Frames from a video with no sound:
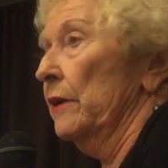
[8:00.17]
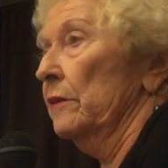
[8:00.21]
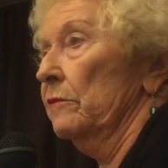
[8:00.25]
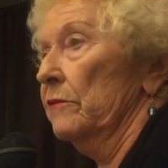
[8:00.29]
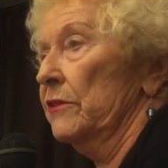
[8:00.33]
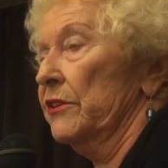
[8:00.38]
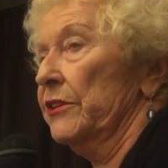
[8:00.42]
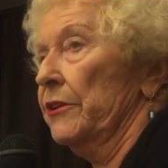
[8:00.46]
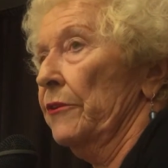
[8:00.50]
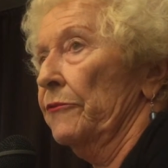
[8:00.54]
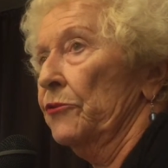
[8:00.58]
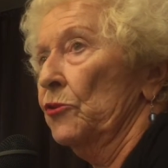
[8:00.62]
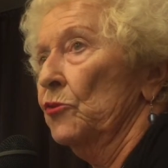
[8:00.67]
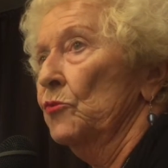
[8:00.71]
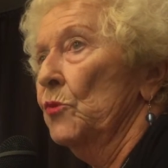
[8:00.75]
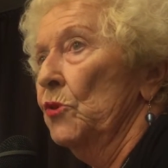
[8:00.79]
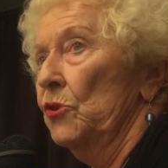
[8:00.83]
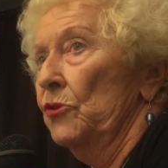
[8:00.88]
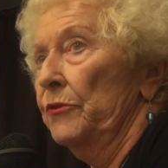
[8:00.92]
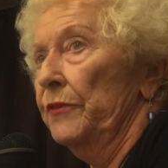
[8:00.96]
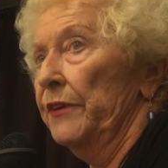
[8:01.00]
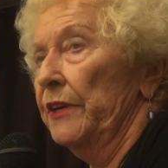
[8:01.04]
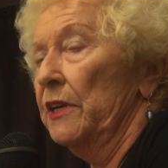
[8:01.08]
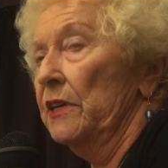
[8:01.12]
then several
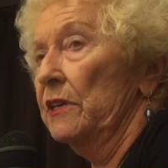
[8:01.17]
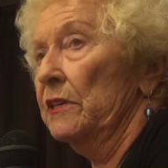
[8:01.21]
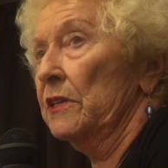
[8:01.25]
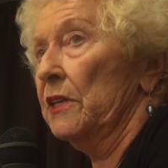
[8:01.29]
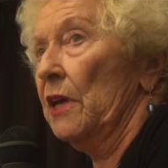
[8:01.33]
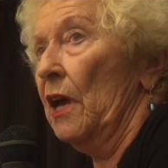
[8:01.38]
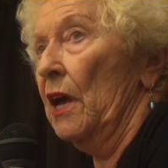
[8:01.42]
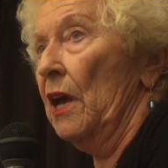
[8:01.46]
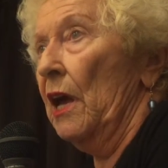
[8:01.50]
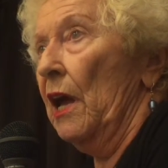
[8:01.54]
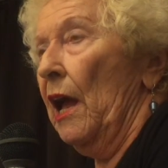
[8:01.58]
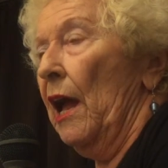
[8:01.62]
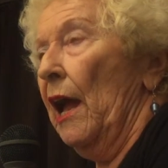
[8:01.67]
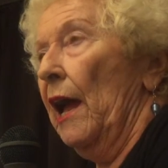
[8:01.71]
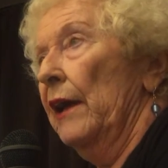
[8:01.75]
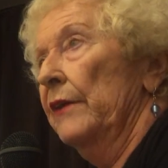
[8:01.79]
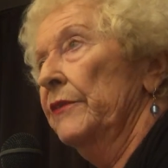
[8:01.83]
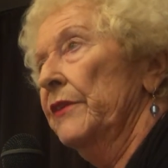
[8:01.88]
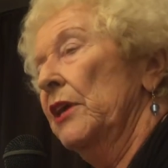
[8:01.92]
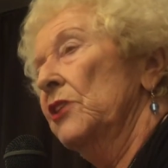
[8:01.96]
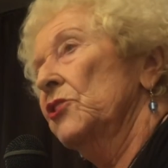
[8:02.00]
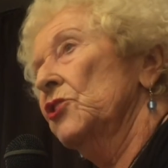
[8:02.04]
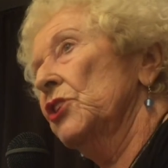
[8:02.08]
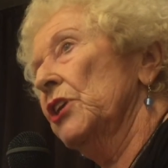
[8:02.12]
movies,
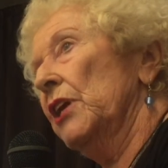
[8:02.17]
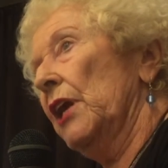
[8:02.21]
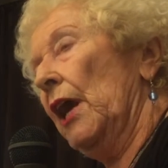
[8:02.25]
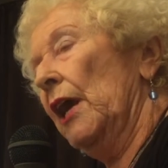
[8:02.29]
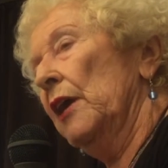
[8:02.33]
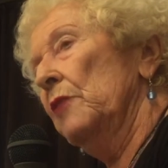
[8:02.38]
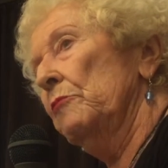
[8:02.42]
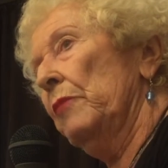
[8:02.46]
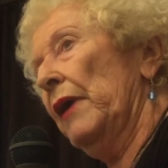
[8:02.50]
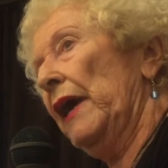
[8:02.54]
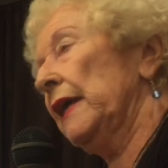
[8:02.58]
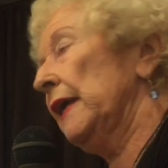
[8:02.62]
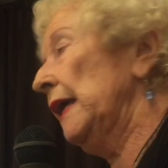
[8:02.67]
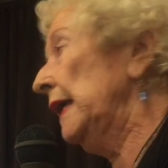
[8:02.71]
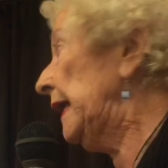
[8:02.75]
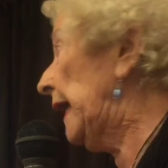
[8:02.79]
and then she came back